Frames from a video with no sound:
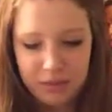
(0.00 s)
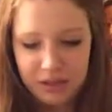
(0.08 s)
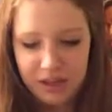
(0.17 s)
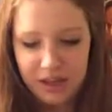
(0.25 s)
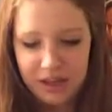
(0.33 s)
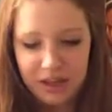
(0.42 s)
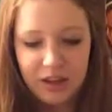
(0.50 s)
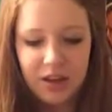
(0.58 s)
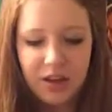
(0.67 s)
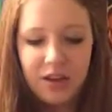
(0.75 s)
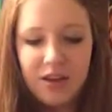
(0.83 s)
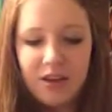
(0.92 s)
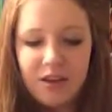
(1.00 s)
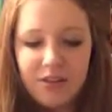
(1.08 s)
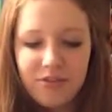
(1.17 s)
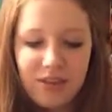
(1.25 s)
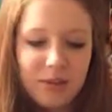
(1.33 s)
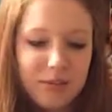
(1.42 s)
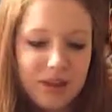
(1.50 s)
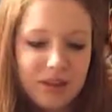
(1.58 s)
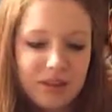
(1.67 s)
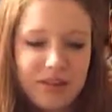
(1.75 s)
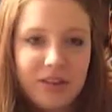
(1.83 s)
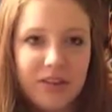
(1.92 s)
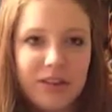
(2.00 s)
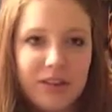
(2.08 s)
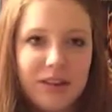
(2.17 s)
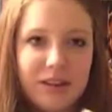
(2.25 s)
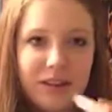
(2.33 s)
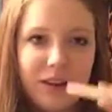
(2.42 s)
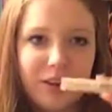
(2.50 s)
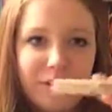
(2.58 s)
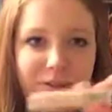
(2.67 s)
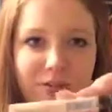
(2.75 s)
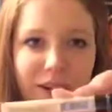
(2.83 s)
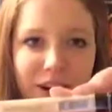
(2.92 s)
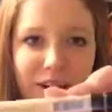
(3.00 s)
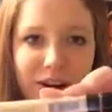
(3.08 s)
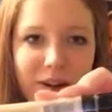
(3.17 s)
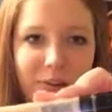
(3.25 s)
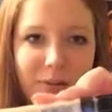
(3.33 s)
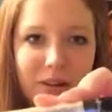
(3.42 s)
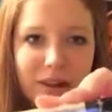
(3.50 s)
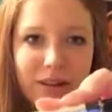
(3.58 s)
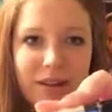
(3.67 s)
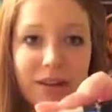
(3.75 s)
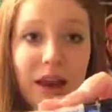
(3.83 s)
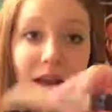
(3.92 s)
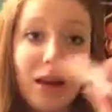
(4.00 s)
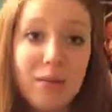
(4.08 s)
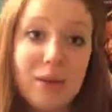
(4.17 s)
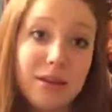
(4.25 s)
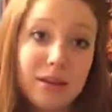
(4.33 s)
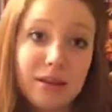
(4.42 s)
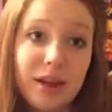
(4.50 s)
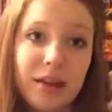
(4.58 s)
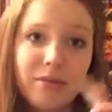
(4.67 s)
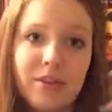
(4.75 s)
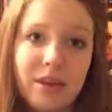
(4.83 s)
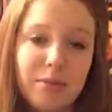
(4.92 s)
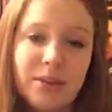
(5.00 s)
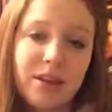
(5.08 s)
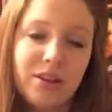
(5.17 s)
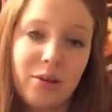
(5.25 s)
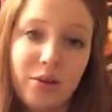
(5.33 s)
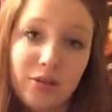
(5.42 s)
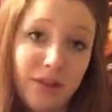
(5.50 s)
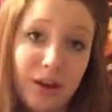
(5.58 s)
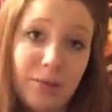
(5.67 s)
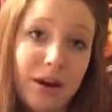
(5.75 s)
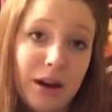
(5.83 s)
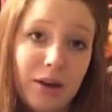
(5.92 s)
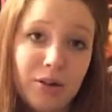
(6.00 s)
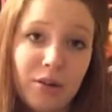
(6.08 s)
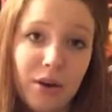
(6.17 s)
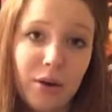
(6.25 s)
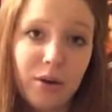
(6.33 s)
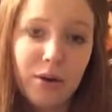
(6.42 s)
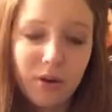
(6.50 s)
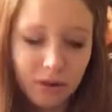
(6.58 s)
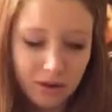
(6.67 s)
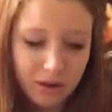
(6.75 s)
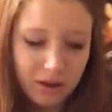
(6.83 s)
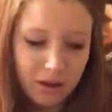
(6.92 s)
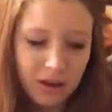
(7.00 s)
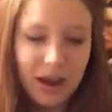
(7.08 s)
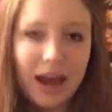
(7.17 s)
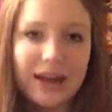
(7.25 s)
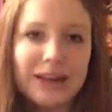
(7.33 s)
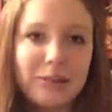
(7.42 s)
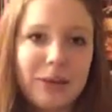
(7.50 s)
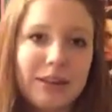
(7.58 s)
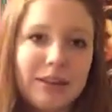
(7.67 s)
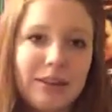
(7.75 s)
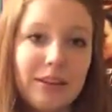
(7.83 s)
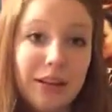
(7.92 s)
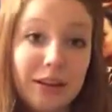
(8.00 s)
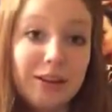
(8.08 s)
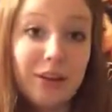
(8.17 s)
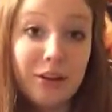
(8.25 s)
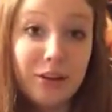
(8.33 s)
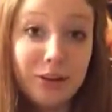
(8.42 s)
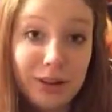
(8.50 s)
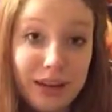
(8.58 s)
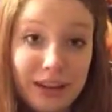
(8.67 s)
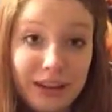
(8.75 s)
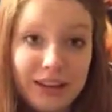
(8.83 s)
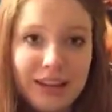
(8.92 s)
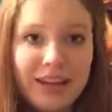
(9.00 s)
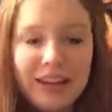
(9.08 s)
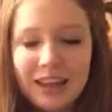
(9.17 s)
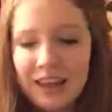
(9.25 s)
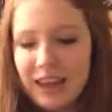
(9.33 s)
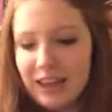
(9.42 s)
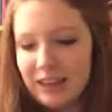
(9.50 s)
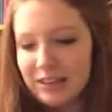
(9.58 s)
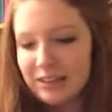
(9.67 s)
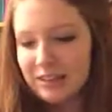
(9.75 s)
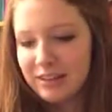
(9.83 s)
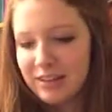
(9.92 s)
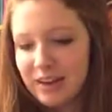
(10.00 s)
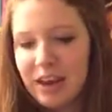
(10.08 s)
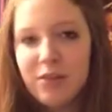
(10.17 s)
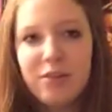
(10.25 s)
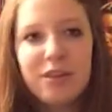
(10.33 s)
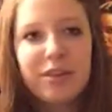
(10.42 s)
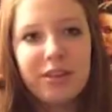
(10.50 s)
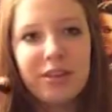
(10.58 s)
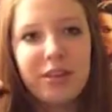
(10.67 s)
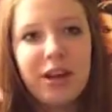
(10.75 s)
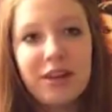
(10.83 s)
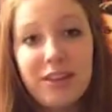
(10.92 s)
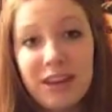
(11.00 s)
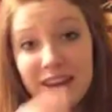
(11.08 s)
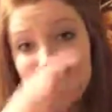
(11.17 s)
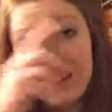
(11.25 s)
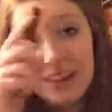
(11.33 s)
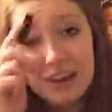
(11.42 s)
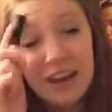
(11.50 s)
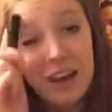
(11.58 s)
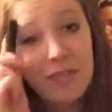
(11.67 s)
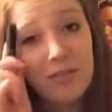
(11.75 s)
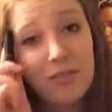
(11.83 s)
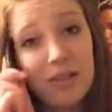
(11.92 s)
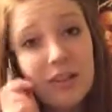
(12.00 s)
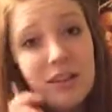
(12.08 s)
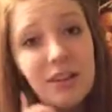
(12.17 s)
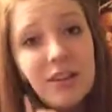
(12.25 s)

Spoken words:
Maybelline Fit Me Concealer in the color Fair, because I basically have the same skin tone as a vampire, so I need basically the lightest color you can get. And I use concealer a lot because I have